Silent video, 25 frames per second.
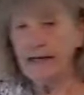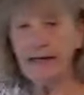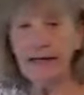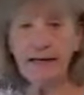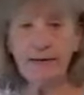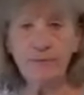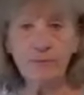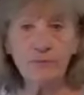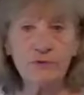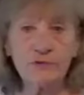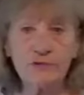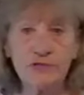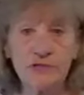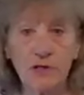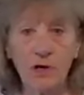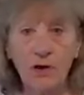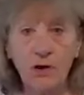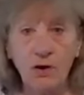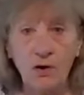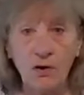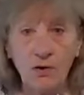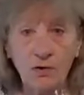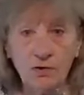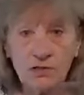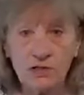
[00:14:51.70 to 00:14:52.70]
it was
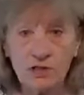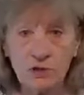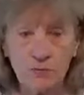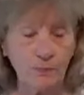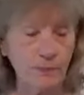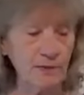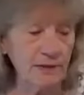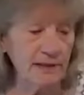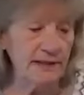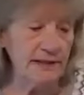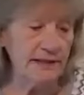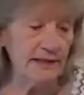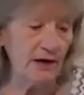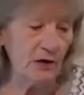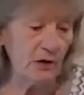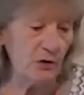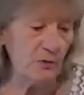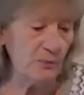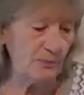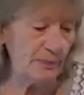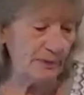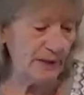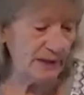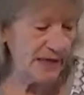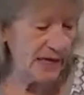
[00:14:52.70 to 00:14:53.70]
all split
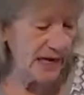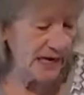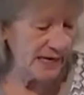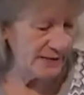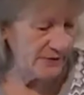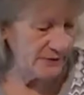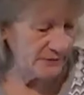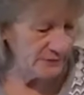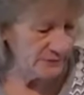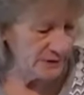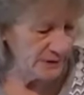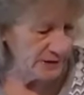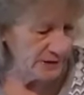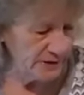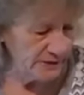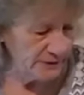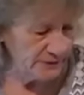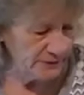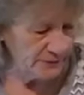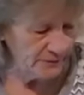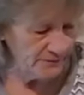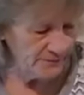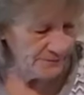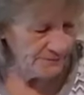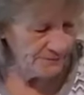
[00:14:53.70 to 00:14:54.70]
open. I don't
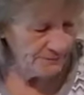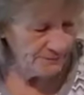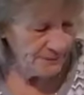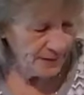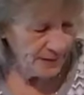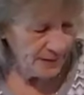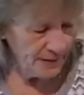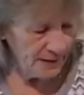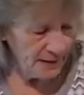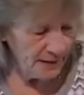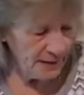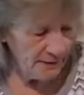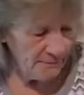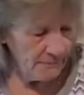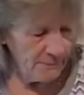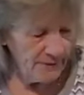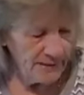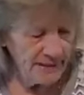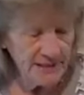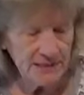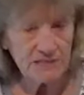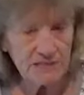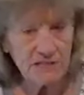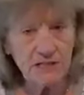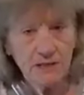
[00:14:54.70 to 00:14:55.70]
know
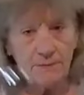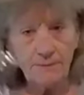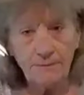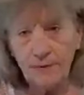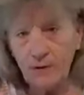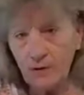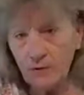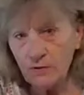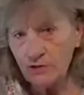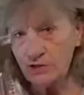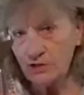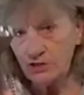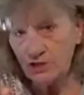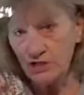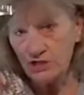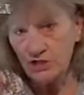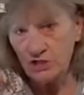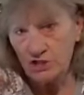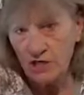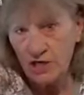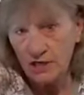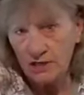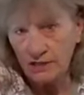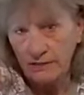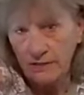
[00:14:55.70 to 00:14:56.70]
but it's supposed to
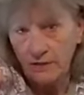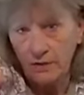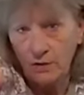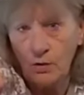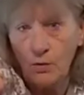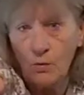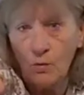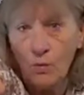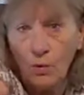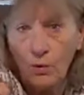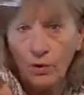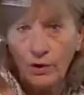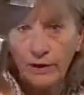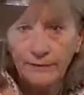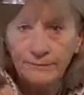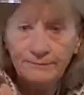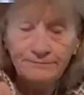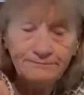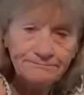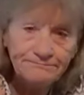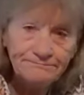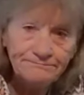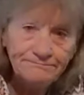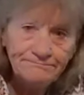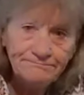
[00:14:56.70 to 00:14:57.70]
shuck the
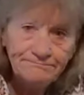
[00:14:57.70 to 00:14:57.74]
corn.